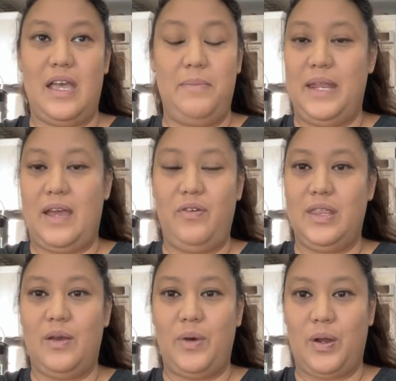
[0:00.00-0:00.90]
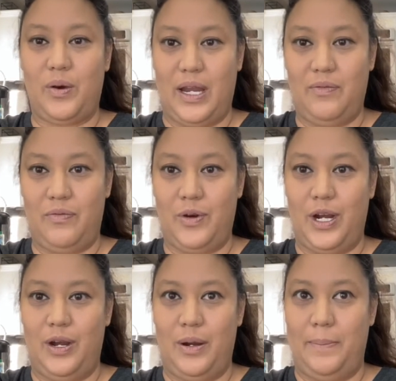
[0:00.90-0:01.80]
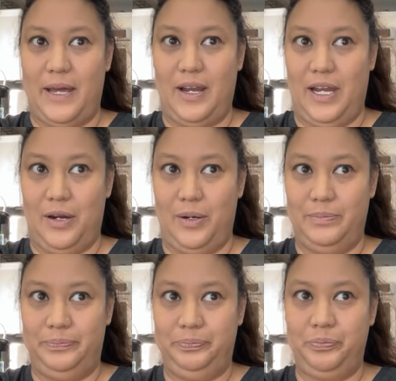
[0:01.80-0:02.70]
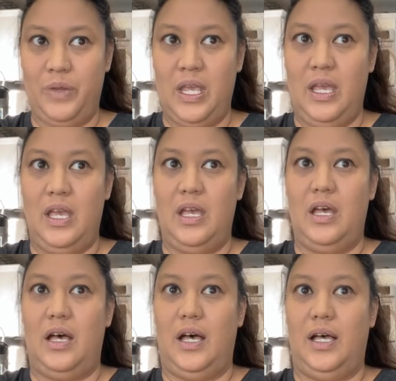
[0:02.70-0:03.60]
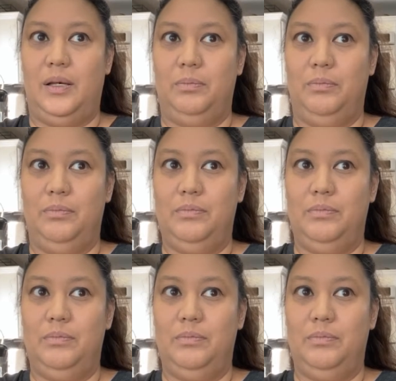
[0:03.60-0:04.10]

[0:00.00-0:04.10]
Everything went great for about a year. In